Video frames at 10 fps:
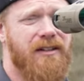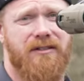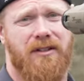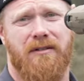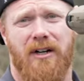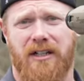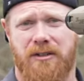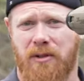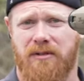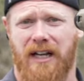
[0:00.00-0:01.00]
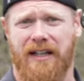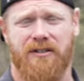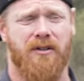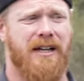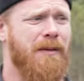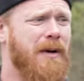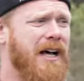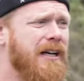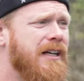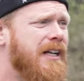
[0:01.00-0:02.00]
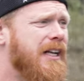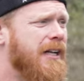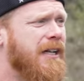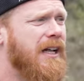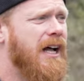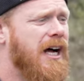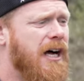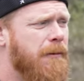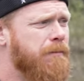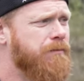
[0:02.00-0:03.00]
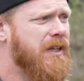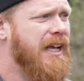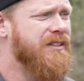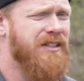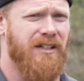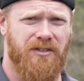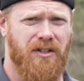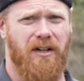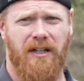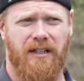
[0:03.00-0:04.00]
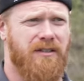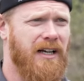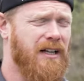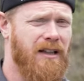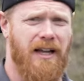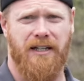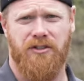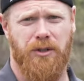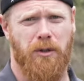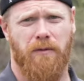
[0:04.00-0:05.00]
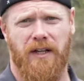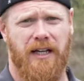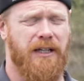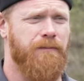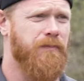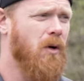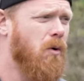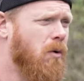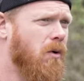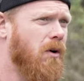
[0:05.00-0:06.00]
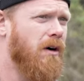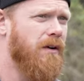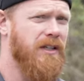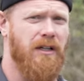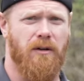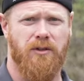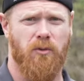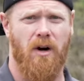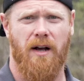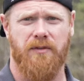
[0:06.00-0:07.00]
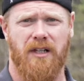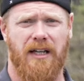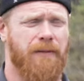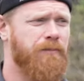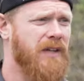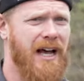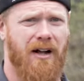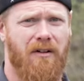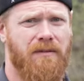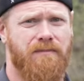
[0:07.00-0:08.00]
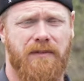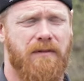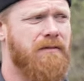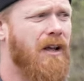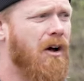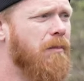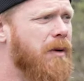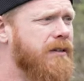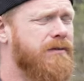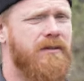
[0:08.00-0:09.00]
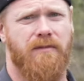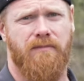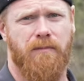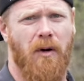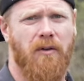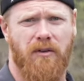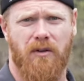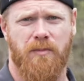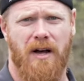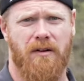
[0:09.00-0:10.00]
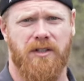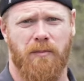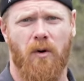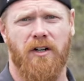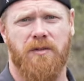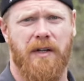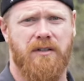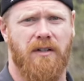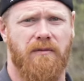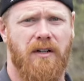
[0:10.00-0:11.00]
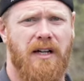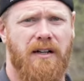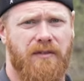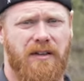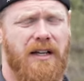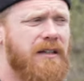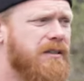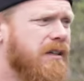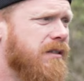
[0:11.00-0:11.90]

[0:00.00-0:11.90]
There's a greenish blue tint. There's no doubt about it. Um, is it as good as like a Leica Geovid or you know a Swarovski EL? No, but both of those models are more expensive than this.